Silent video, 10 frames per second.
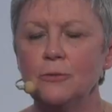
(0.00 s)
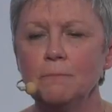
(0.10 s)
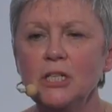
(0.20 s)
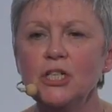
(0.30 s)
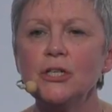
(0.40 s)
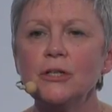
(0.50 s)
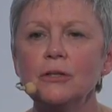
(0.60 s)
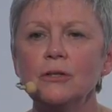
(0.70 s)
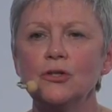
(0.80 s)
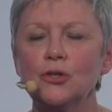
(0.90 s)
The
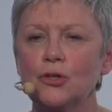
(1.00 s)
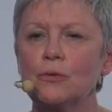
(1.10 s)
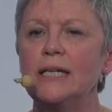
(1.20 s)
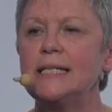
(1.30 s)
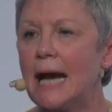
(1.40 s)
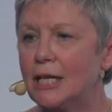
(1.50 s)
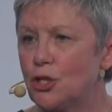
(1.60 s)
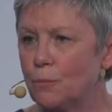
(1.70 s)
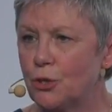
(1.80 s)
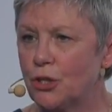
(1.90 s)
mission to create
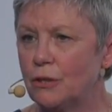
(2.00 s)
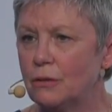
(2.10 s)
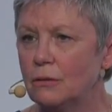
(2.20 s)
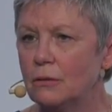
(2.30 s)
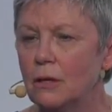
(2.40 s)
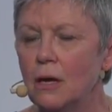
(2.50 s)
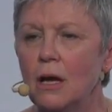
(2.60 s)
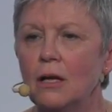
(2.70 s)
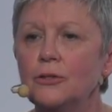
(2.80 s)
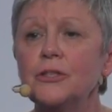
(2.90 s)
adoption.
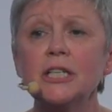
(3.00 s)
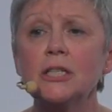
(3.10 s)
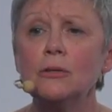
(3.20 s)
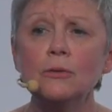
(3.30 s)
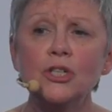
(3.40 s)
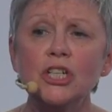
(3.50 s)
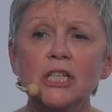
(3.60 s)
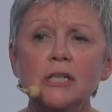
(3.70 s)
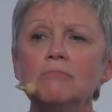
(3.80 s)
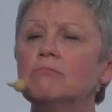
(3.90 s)
The
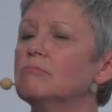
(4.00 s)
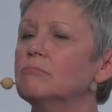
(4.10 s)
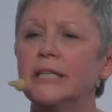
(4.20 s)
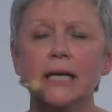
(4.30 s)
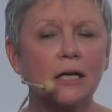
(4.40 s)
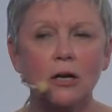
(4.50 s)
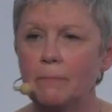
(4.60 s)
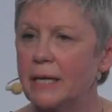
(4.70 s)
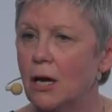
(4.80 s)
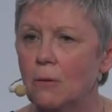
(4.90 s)
technology, they are
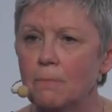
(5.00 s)
coming